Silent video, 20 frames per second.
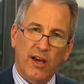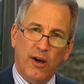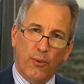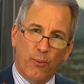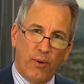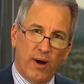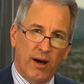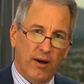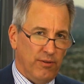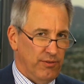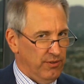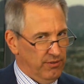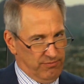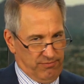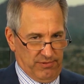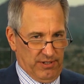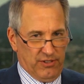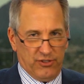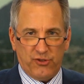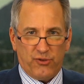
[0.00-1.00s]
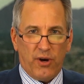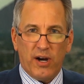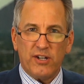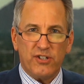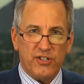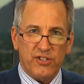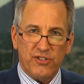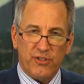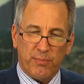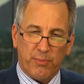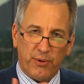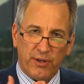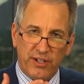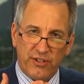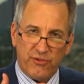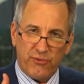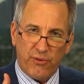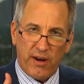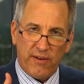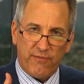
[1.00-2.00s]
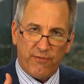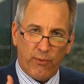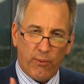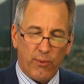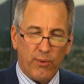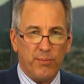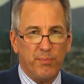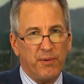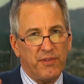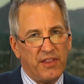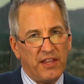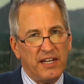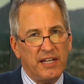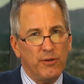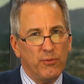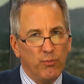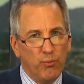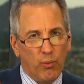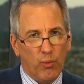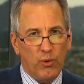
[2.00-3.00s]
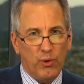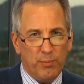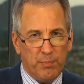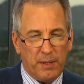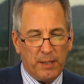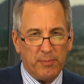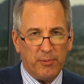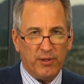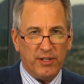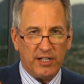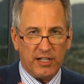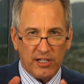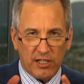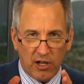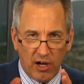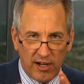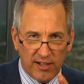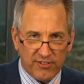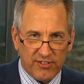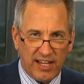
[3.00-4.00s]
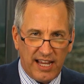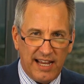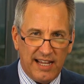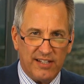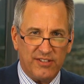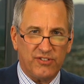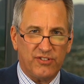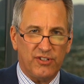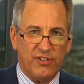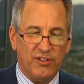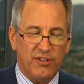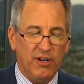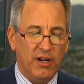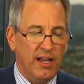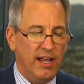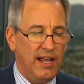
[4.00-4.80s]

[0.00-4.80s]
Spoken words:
Well, their instructions are pretty straightforward, but they didn't warn people it could cause cancer